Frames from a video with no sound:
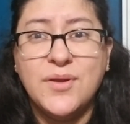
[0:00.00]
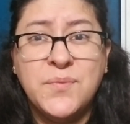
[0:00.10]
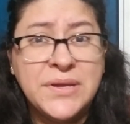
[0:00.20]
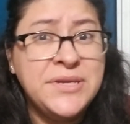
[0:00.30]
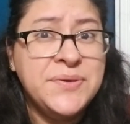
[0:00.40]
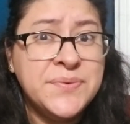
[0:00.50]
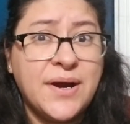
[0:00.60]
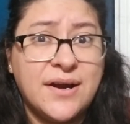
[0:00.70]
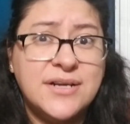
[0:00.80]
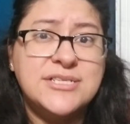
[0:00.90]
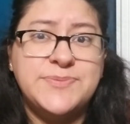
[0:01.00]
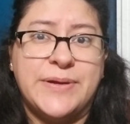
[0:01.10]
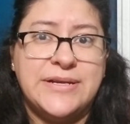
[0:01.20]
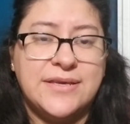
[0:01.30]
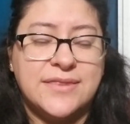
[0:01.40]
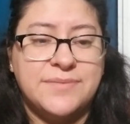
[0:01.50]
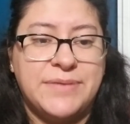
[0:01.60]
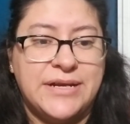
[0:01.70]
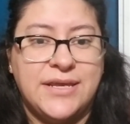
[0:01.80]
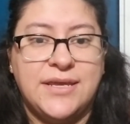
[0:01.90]
when you are spending the
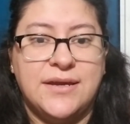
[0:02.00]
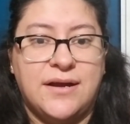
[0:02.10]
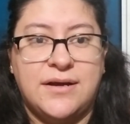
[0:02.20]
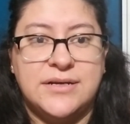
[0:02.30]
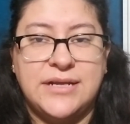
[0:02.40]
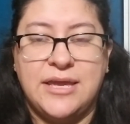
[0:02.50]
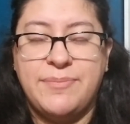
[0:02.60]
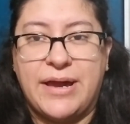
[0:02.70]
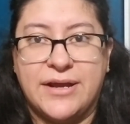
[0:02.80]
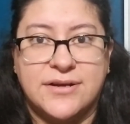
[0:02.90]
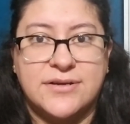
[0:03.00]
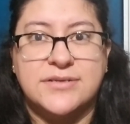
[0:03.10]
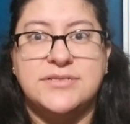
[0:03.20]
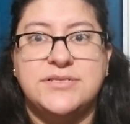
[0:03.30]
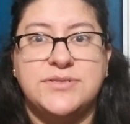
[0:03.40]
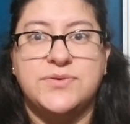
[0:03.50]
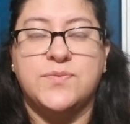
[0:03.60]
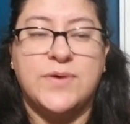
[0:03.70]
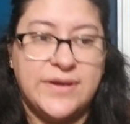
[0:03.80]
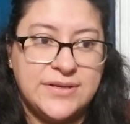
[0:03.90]
money on a pattern to,
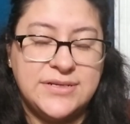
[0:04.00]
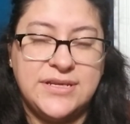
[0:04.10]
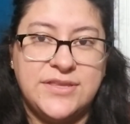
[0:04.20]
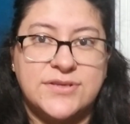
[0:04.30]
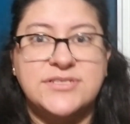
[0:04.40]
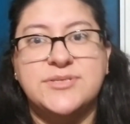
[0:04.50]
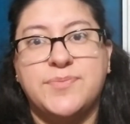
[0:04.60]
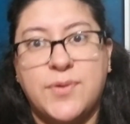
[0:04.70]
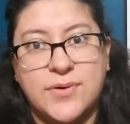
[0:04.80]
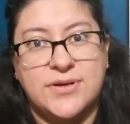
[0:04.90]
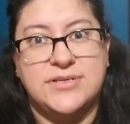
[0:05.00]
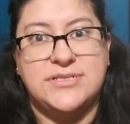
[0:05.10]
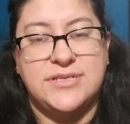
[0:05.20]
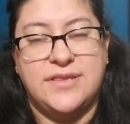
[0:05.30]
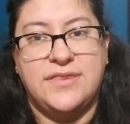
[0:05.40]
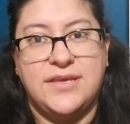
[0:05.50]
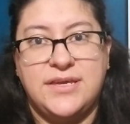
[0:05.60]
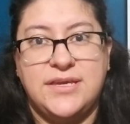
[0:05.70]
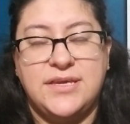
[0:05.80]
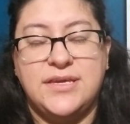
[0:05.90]
one, either support
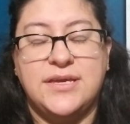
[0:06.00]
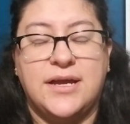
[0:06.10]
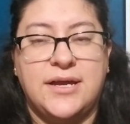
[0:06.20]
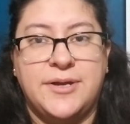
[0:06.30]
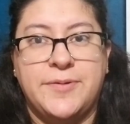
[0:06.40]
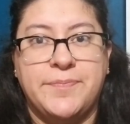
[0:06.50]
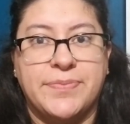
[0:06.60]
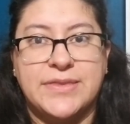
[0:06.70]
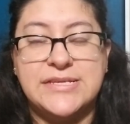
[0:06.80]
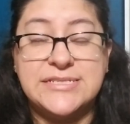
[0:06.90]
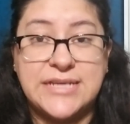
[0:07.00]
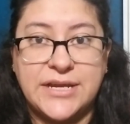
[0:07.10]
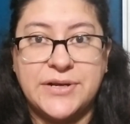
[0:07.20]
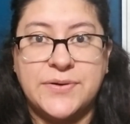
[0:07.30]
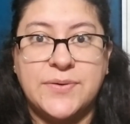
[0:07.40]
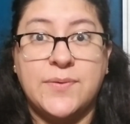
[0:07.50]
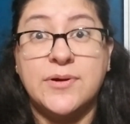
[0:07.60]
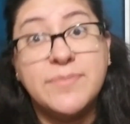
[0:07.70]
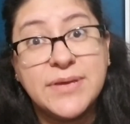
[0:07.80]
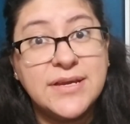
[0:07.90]
the designer
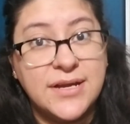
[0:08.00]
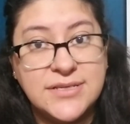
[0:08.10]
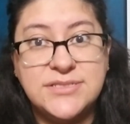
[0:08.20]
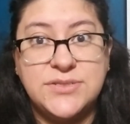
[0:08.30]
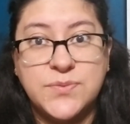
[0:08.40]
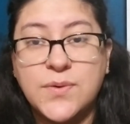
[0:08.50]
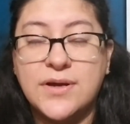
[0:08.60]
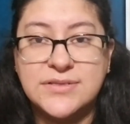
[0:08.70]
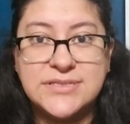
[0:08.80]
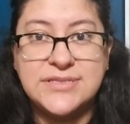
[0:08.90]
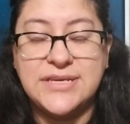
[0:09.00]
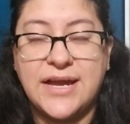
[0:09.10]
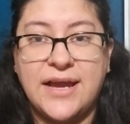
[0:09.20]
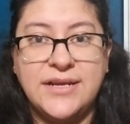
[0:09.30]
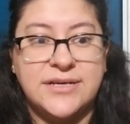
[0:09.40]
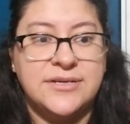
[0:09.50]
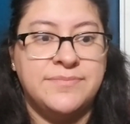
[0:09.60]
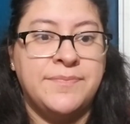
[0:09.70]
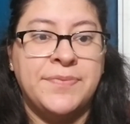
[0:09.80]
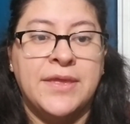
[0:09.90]
or because you want the item,